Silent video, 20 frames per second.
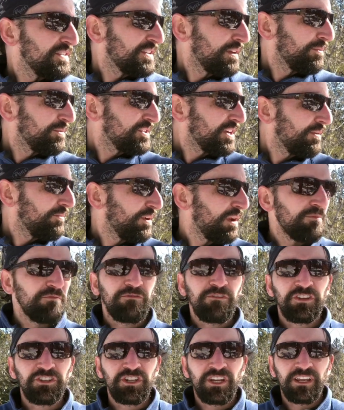in the summertime when I'm
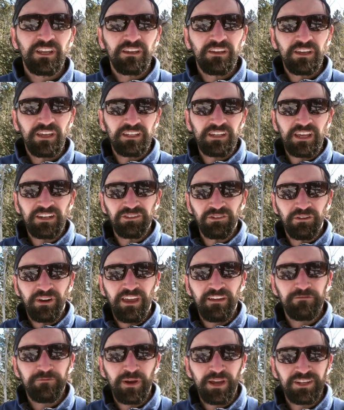fishing and I don't
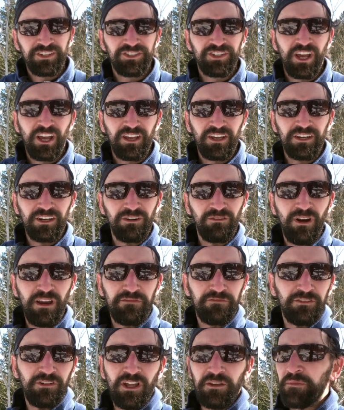have my shotgun or
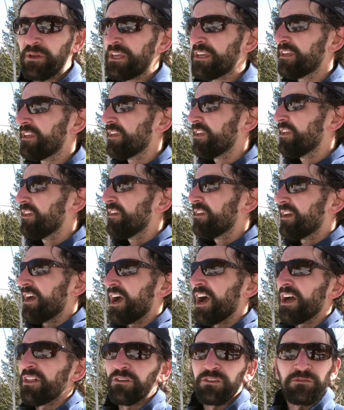rifle on me.
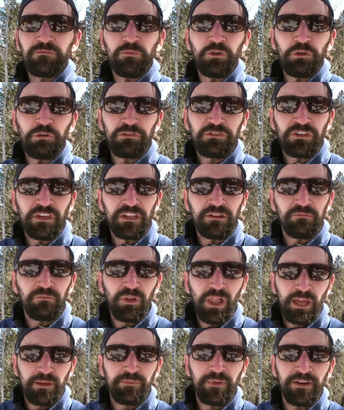There's moose and
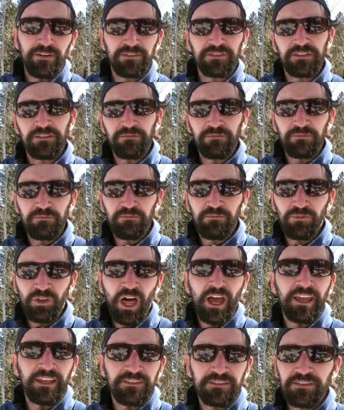black bears and
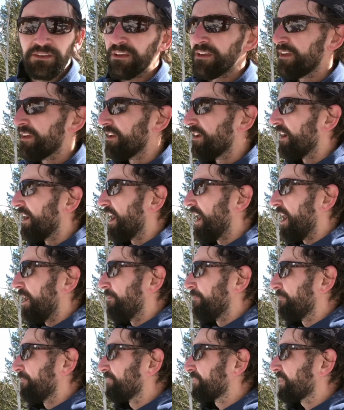lions.
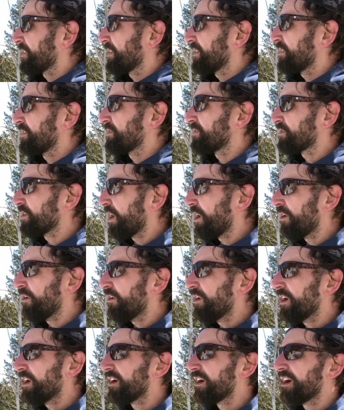
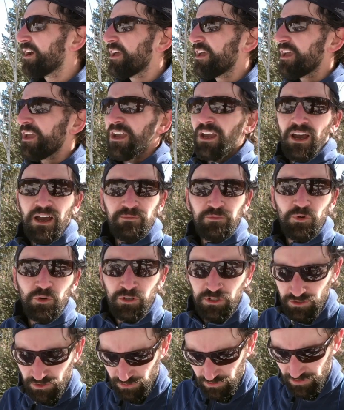So I'm
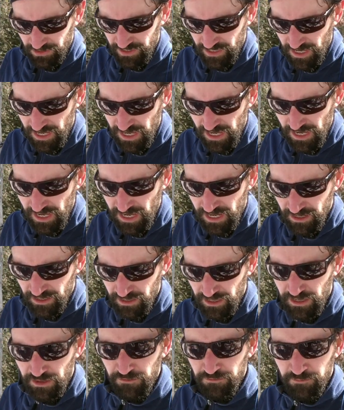going to see
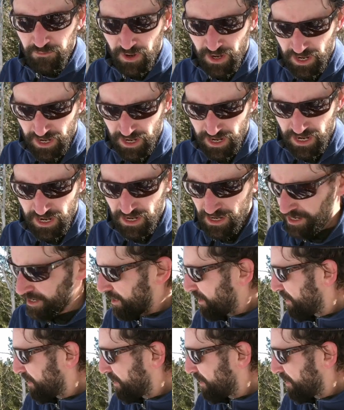if my